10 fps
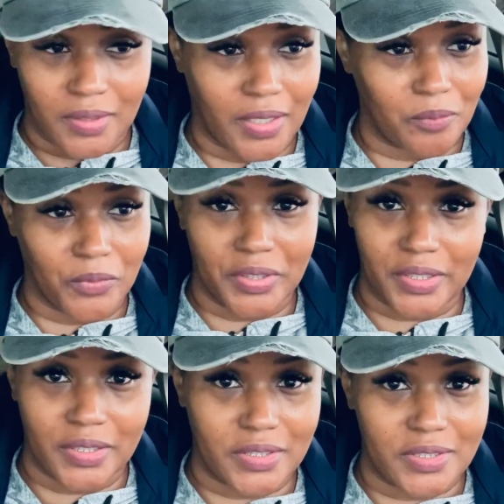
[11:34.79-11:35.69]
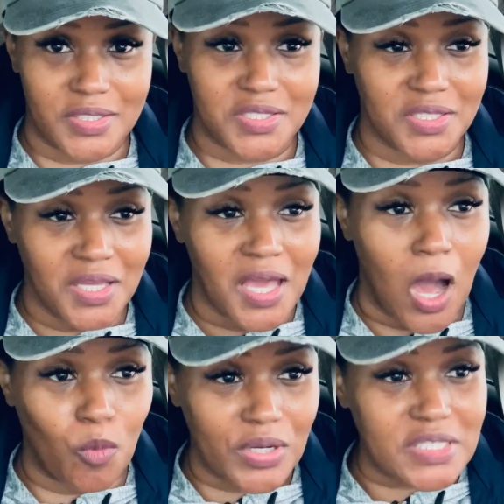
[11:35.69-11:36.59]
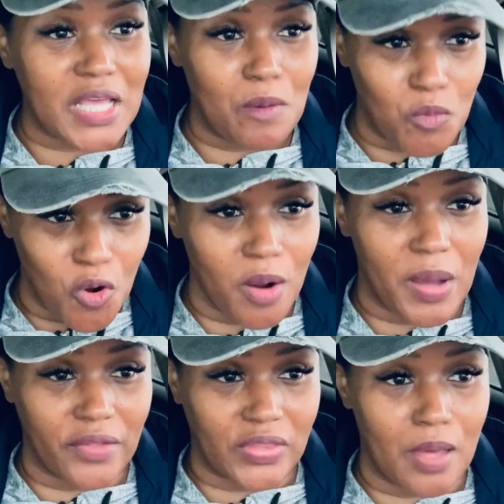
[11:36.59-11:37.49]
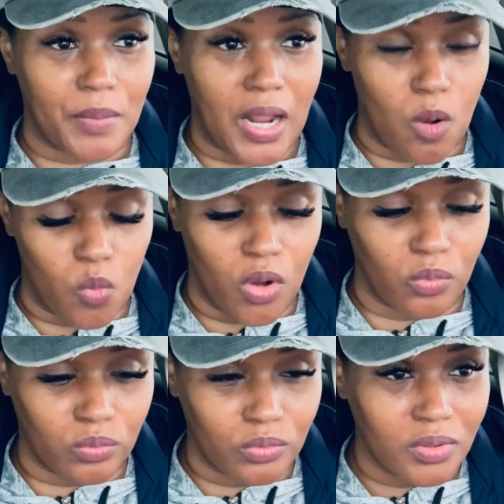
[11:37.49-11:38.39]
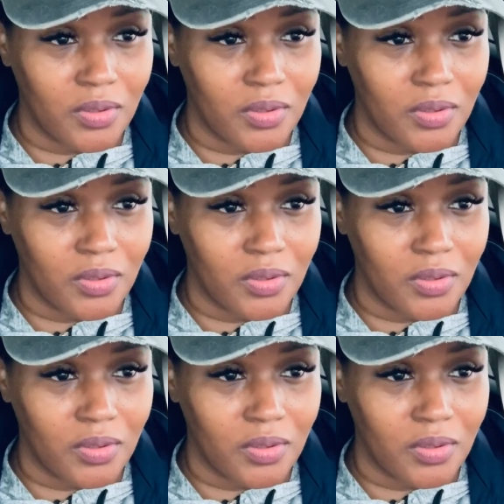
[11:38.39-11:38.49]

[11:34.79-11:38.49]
it really is. I want to say more about that, but I won't.